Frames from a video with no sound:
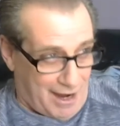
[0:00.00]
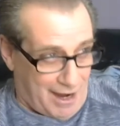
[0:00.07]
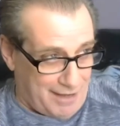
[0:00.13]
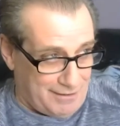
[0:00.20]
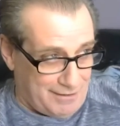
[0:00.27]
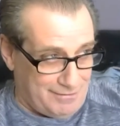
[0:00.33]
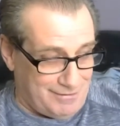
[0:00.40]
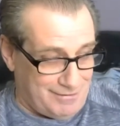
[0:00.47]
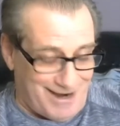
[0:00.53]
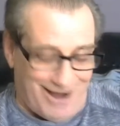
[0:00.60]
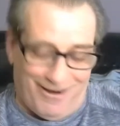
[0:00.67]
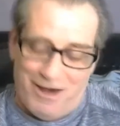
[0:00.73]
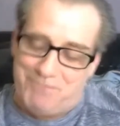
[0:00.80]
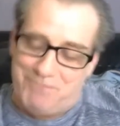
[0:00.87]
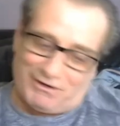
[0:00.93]
And,
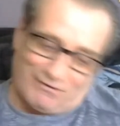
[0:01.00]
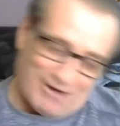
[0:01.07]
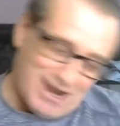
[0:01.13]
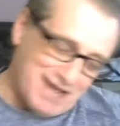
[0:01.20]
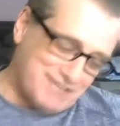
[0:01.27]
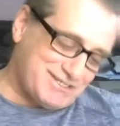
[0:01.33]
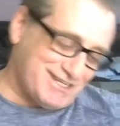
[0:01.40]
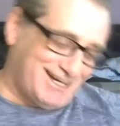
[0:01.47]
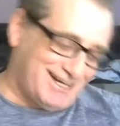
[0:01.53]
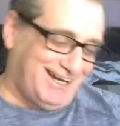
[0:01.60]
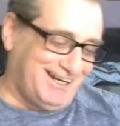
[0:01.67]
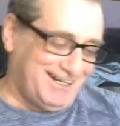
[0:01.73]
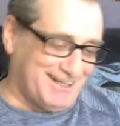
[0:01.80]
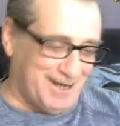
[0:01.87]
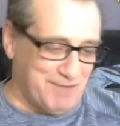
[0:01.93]
I
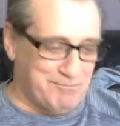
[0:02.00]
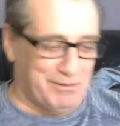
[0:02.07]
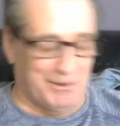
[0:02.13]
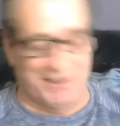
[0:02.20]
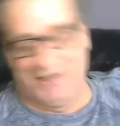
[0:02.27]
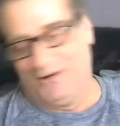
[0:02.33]
procrastinated and I put it